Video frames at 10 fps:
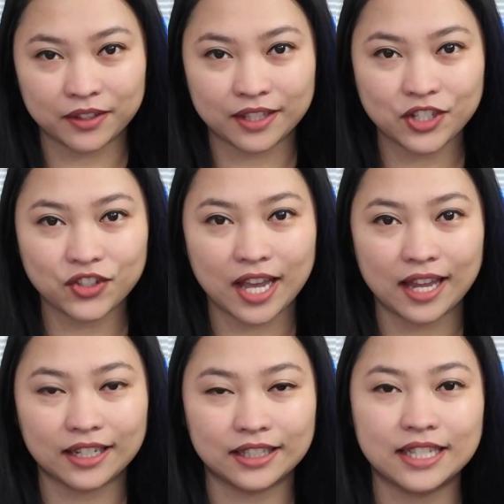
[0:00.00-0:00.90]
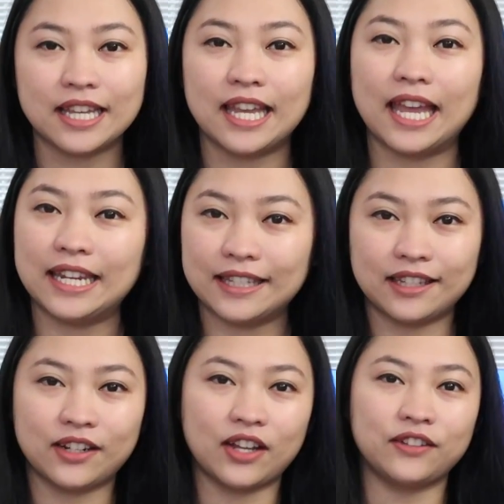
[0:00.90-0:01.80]
to this channel and hit
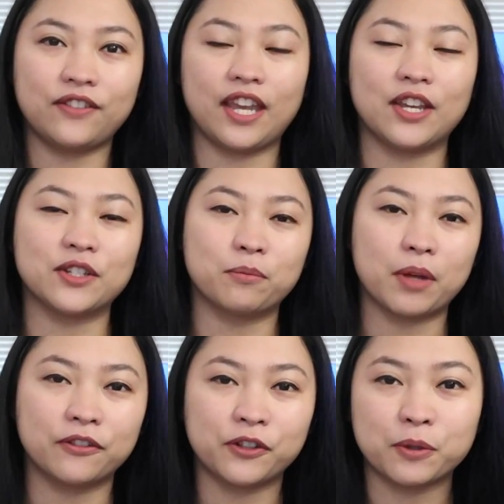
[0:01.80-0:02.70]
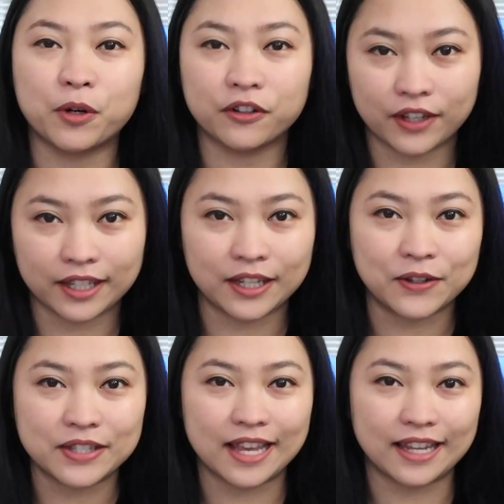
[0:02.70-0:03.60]
the notification bell for more
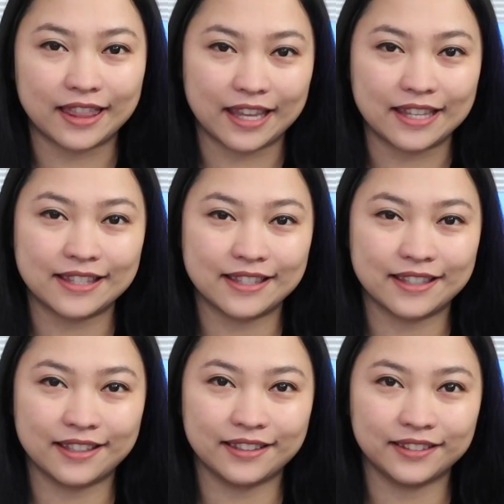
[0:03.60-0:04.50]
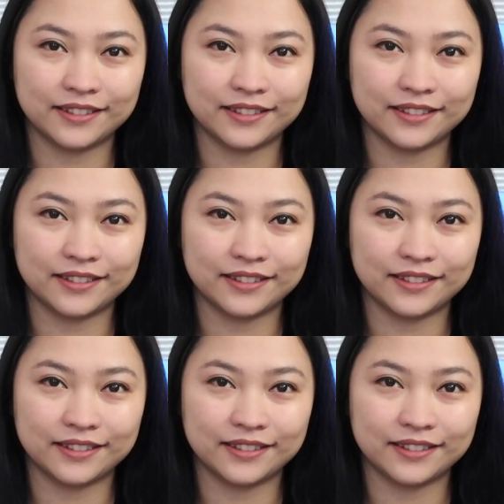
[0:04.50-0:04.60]
videos like this.